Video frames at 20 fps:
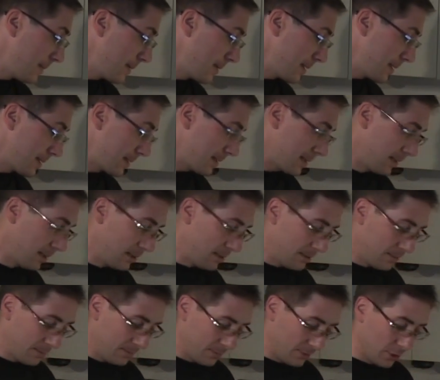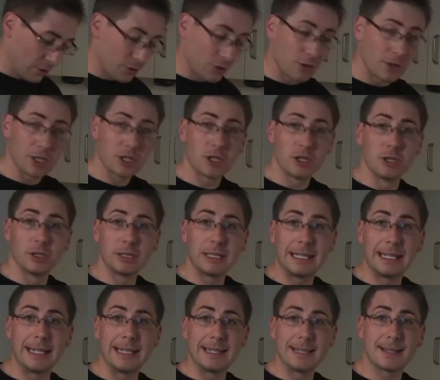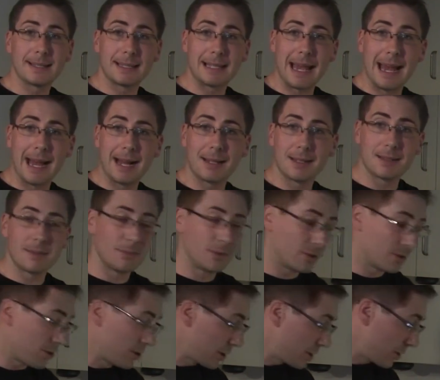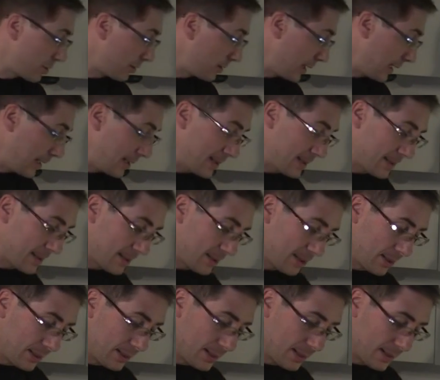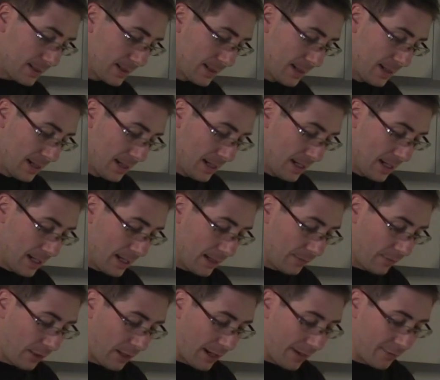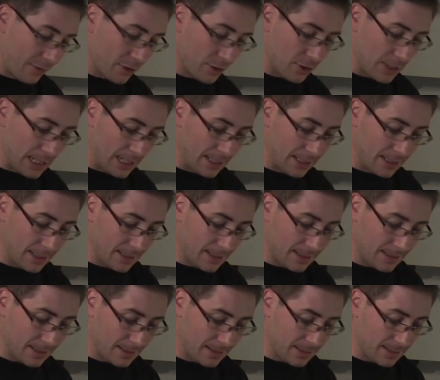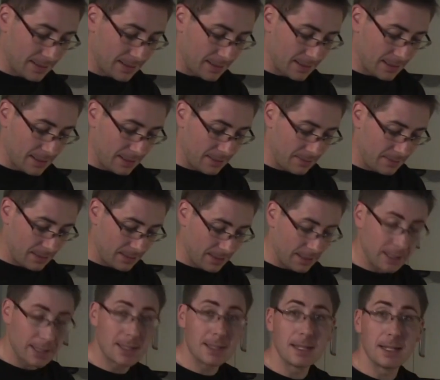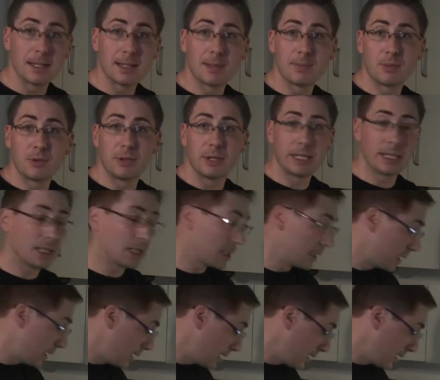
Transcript: some nutritional yeast. Add some nutritional yeast to this. If you haven't tried this, this is it's pretty good